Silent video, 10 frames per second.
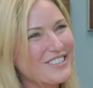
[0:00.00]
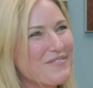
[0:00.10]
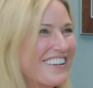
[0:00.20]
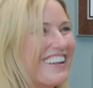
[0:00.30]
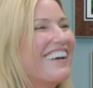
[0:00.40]

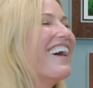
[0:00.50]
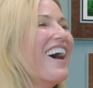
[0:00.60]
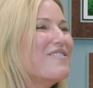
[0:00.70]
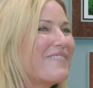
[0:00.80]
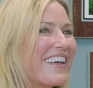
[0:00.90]
But
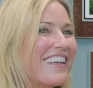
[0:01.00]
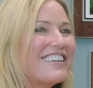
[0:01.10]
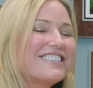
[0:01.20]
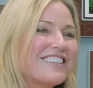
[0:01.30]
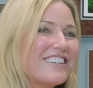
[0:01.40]

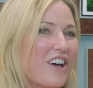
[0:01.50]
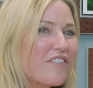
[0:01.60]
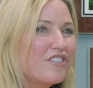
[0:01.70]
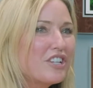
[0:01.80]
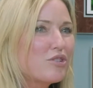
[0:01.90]
it's off
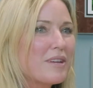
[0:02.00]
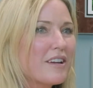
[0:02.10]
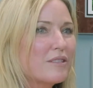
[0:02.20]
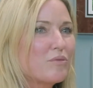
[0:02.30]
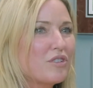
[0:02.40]
the leash
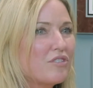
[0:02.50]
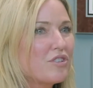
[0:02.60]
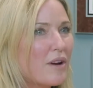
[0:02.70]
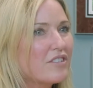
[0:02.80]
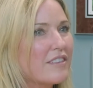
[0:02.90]
because you do
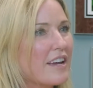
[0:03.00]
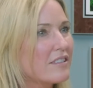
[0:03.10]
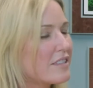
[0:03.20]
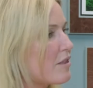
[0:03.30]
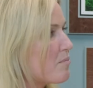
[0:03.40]
have to think
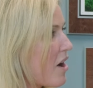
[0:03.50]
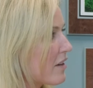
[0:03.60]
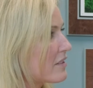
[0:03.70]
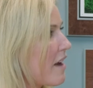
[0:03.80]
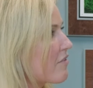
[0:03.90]
outside the
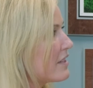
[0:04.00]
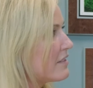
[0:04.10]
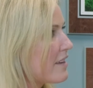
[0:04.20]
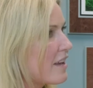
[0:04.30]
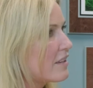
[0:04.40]
box. Every
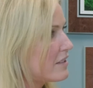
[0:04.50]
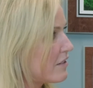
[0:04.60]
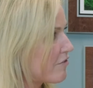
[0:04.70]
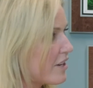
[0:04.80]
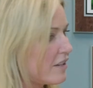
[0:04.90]
day is
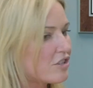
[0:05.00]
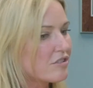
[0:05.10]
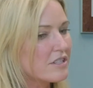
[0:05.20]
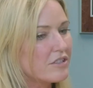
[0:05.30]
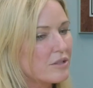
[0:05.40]
different. You're
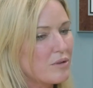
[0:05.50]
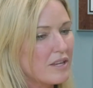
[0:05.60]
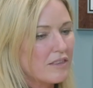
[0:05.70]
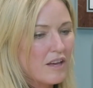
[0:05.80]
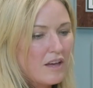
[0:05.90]
dealing
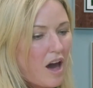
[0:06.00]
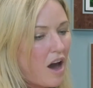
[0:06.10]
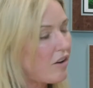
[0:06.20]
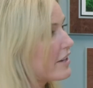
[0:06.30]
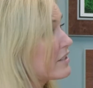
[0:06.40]
with a
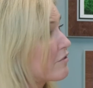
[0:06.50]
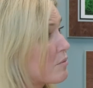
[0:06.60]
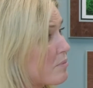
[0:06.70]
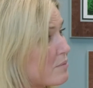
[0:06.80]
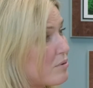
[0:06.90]
lot of different
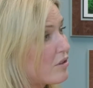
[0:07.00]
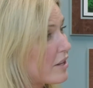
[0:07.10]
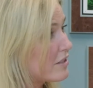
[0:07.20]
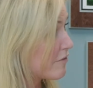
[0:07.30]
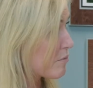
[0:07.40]
people, a lot
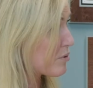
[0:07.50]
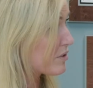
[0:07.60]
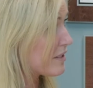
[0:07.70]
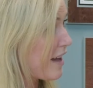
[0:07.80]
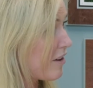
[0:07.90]
of different
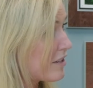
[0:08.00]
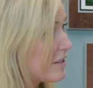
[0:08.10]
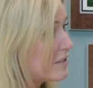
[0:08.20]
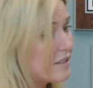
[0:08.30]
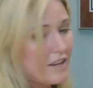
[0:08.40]

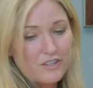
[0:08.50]
personalities.